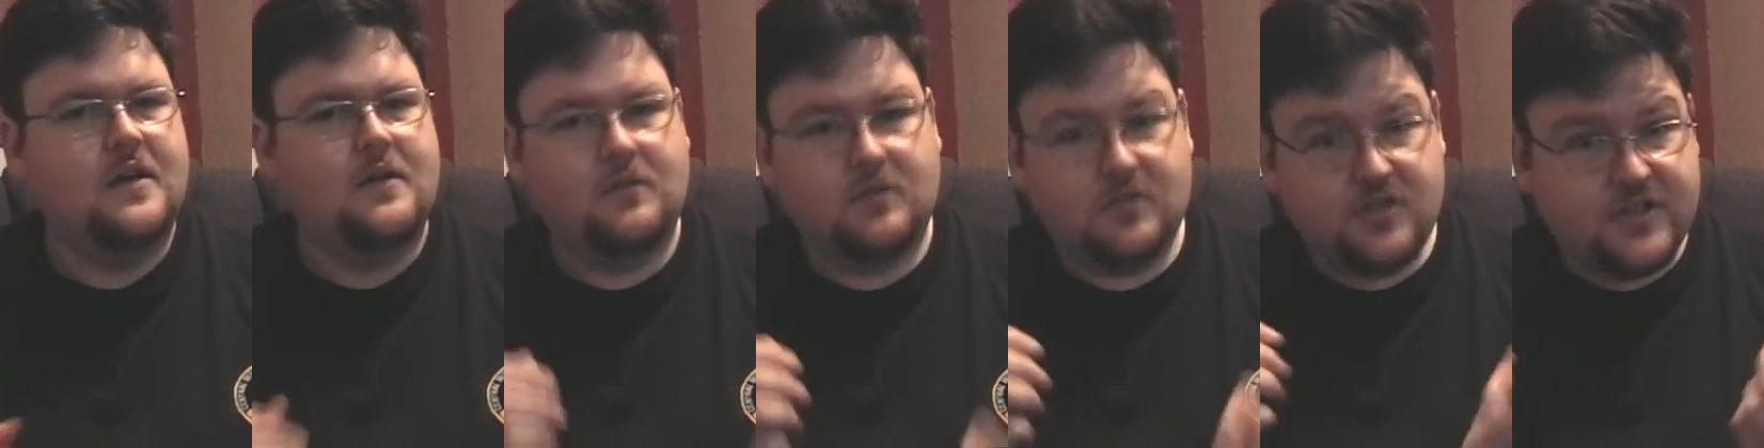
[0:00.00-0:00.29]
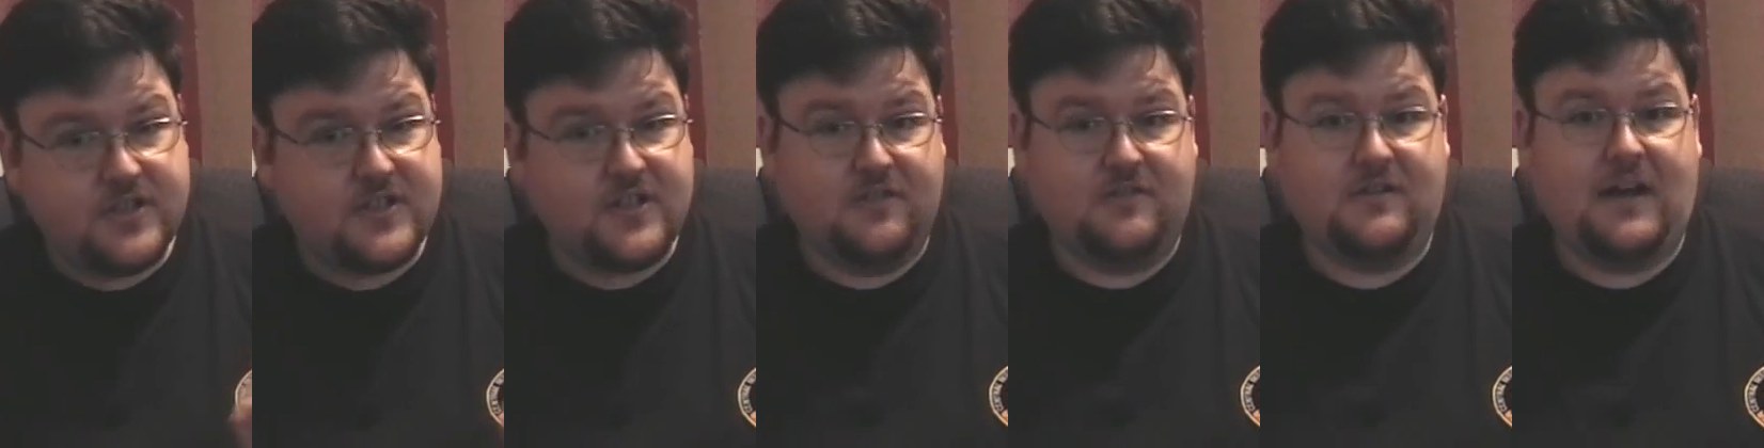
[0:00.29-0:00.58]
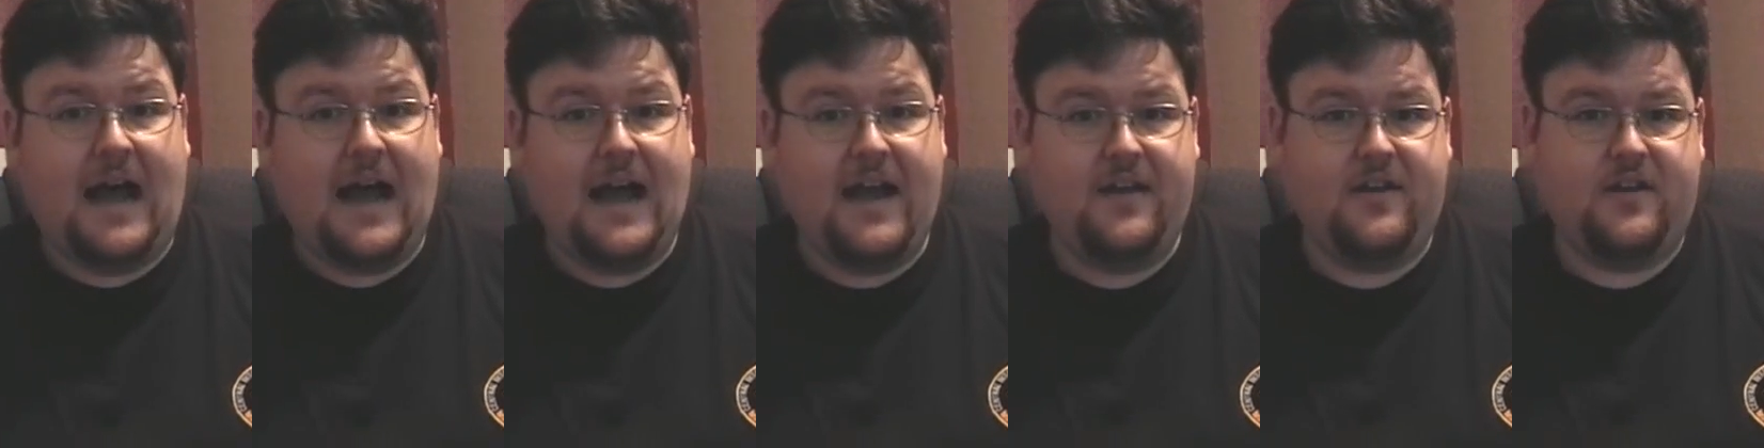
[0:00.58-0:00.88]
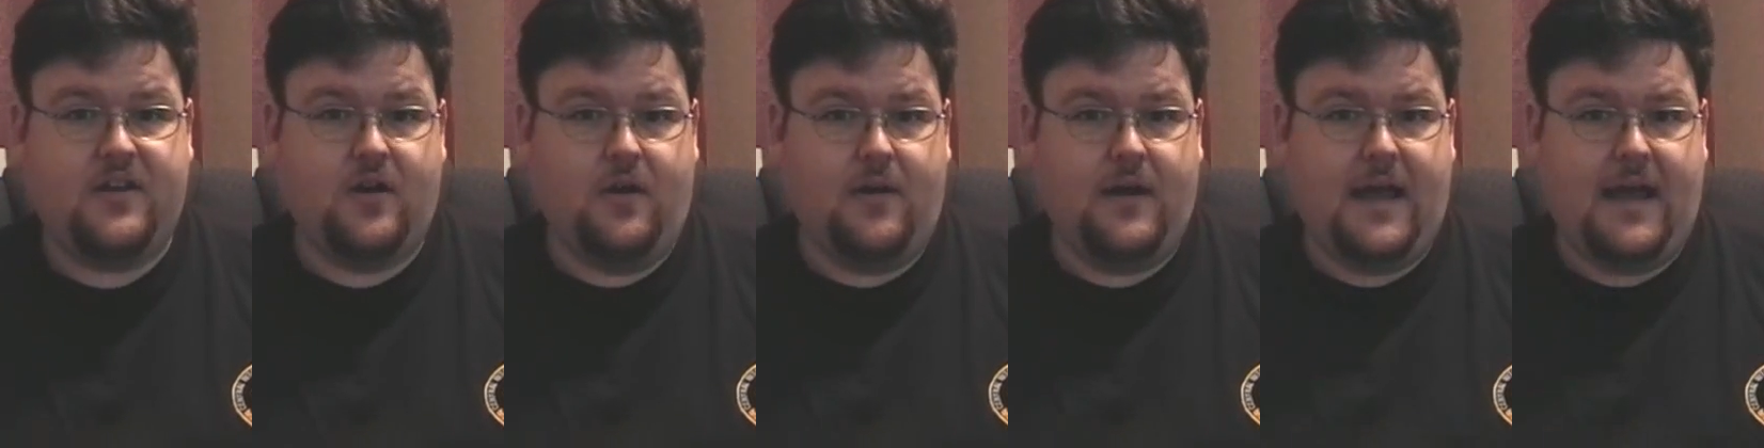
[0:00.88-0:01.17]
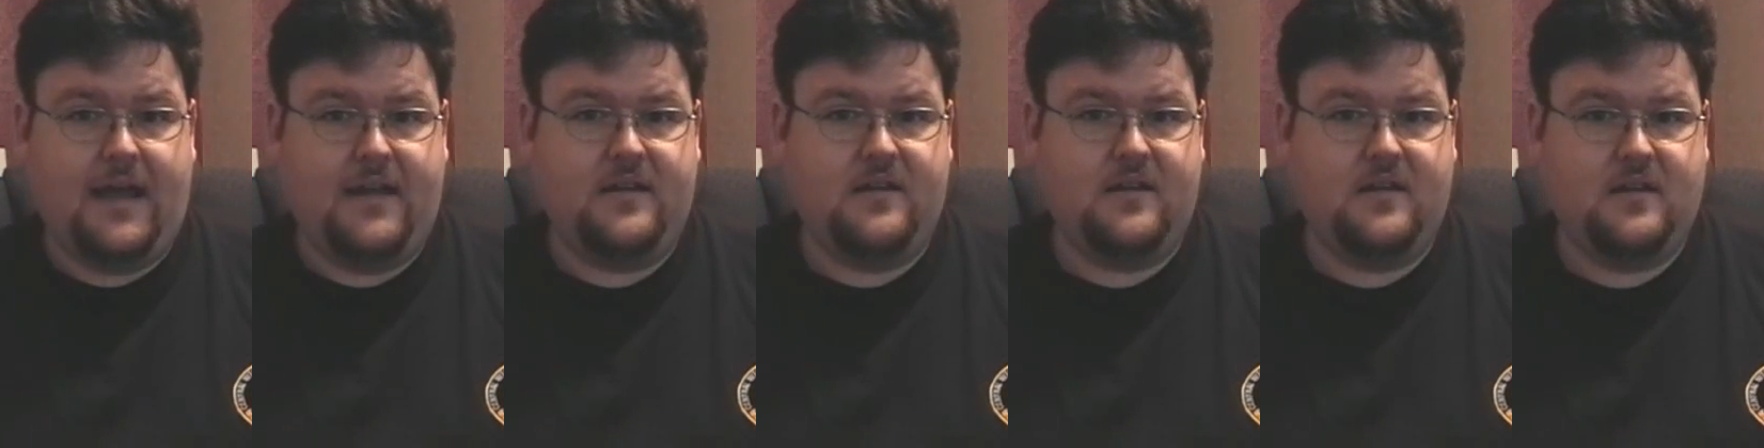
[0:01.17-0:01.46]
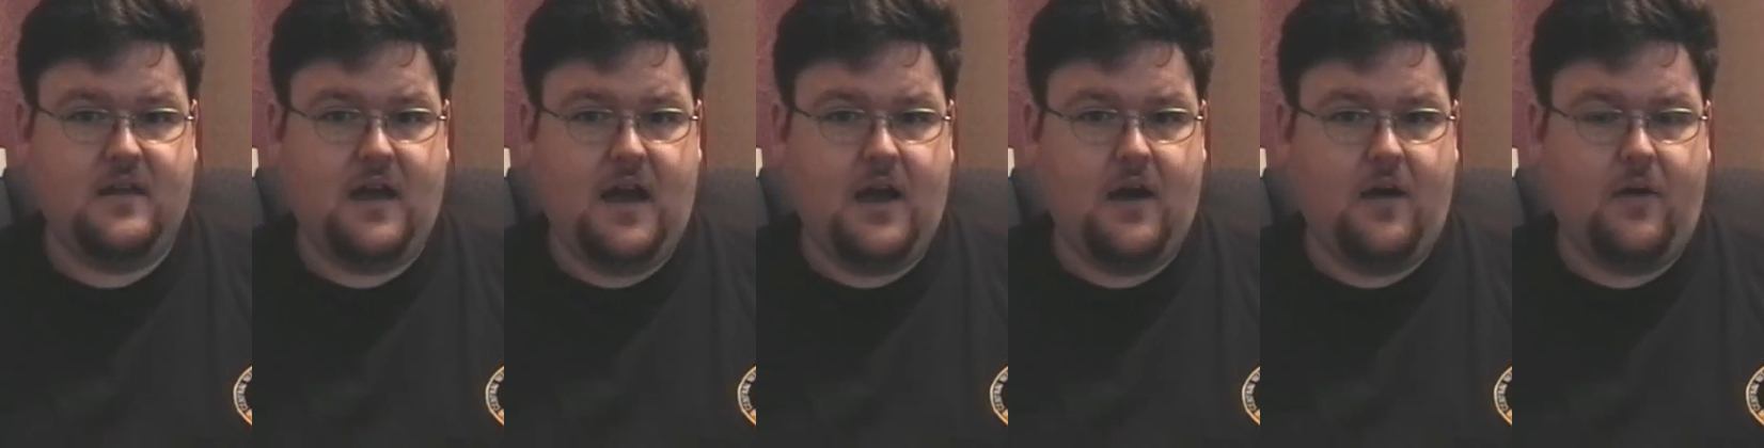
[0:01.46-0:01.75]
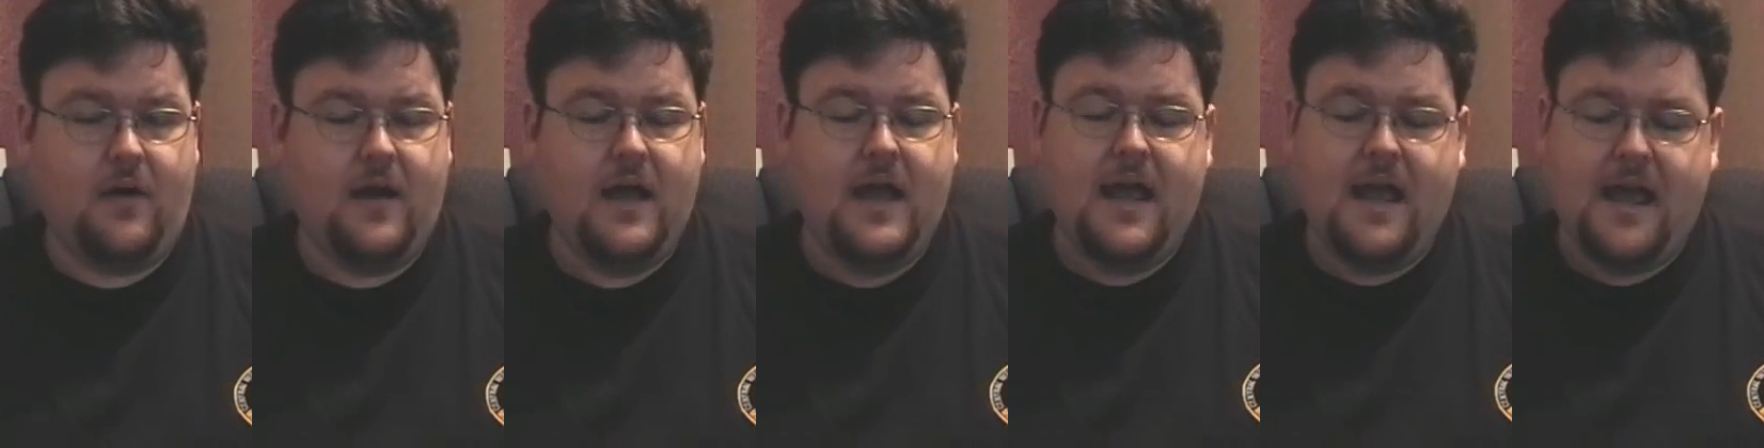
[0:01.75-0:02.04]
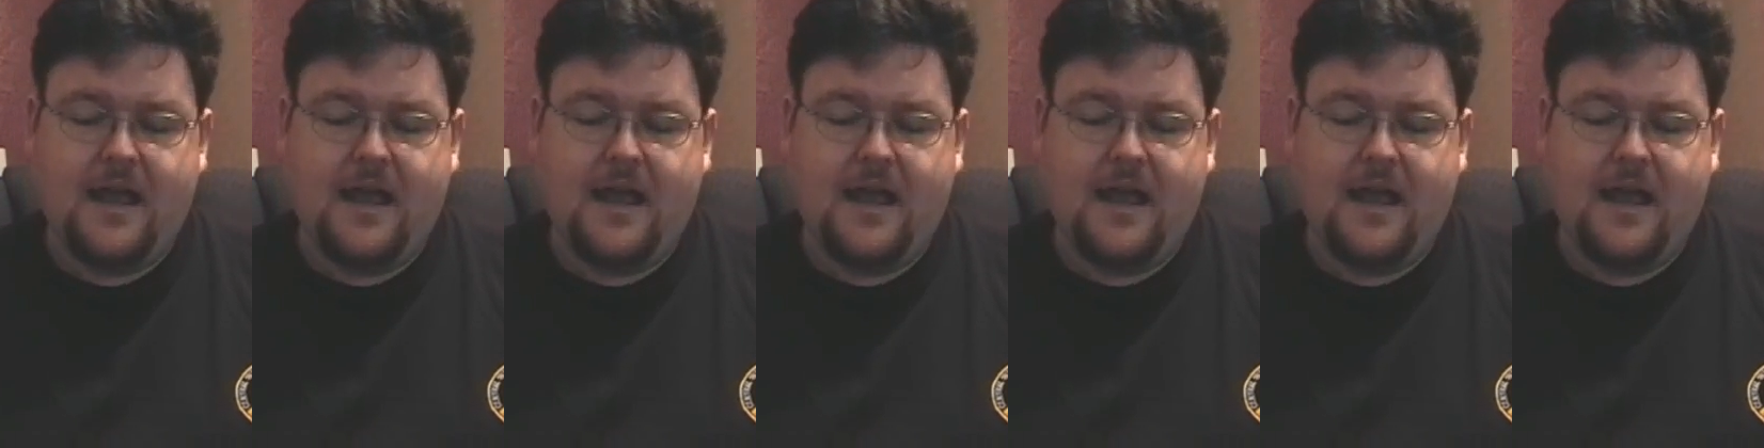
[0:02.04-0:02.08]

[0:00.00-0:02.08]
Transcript: will just allow you to go ahead and go.